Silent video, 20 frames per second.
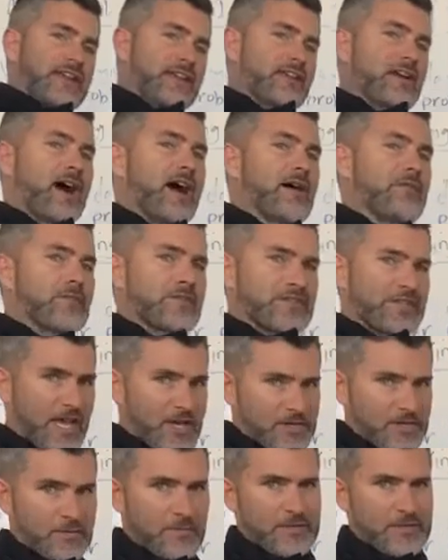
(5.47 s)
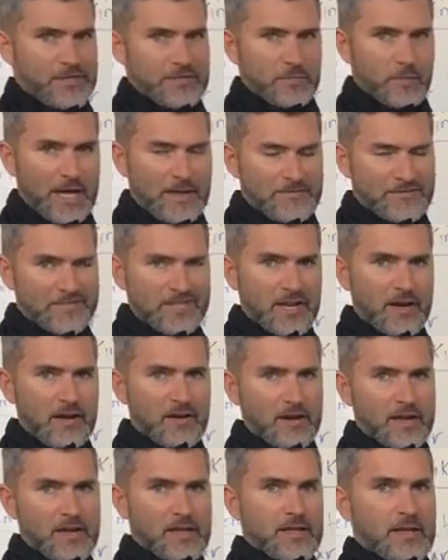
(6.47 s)
a conversation with his wife,
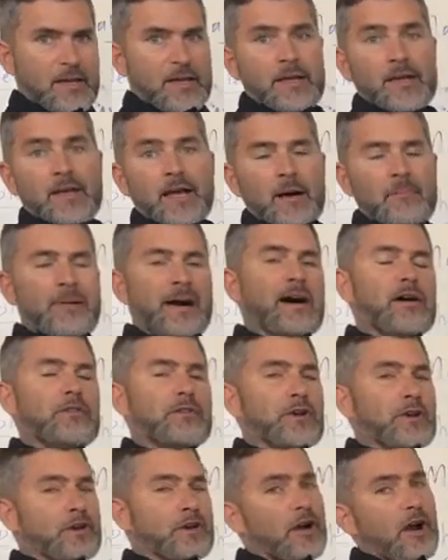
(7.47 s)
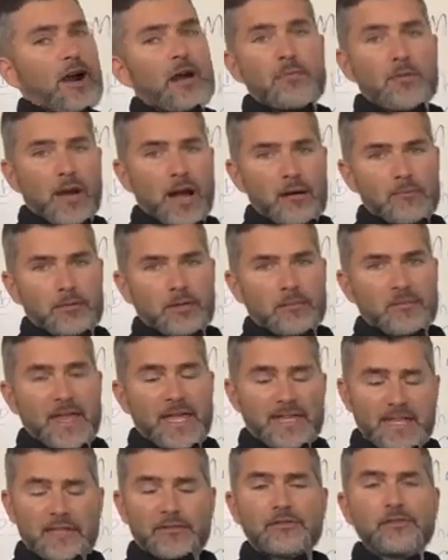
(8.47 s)
Sarah, about their car problem.
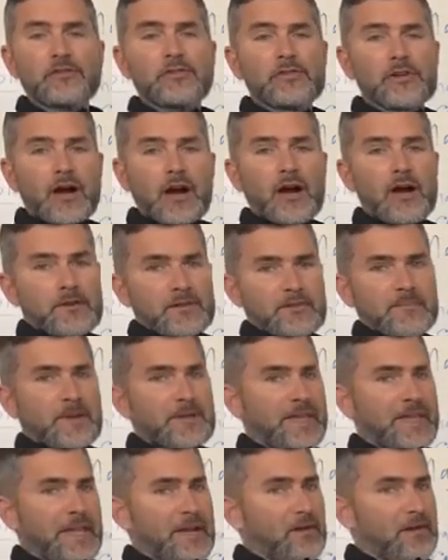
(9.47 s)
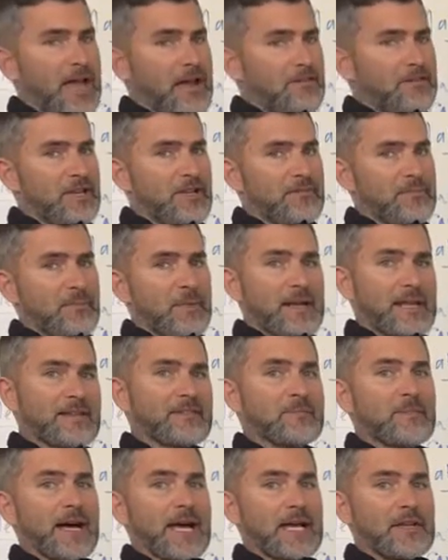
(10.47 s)
They need 2 cars, but they don't have enough money
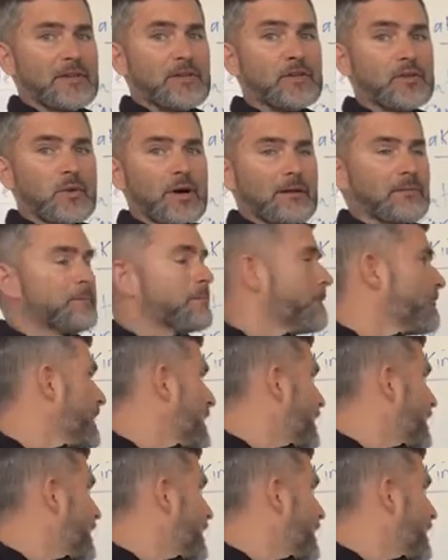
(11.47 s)
to buy a new one.